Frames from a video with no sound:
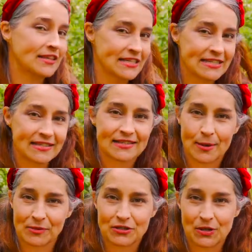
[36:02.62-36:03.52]
this
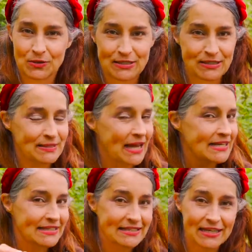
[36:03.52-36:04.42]
summer solstice,
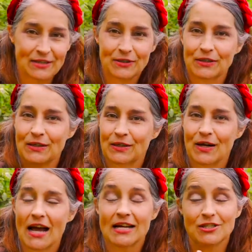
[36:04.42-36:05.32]
as I said
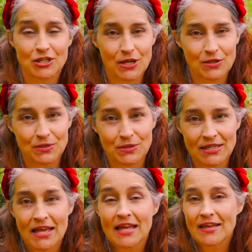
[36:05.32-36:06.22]
earlier, I
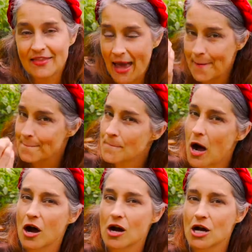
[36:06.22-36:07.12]
chose that
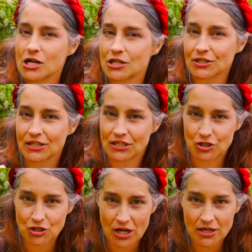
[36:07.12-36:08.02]
Mars
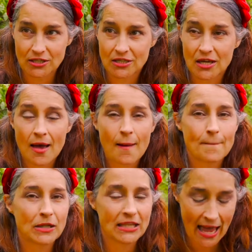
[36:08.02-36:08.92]
conjunct
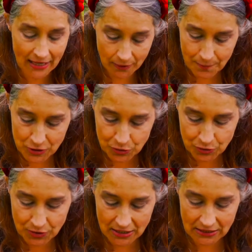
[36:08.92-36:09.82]
Black
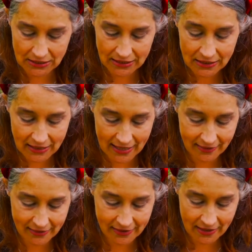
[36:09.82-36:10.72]
Moon
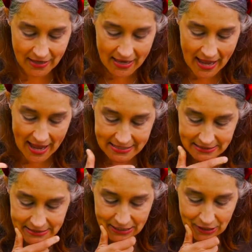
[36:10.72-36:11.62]
Lilith.
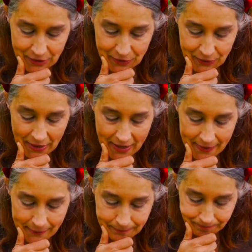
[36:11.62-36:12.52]
And so I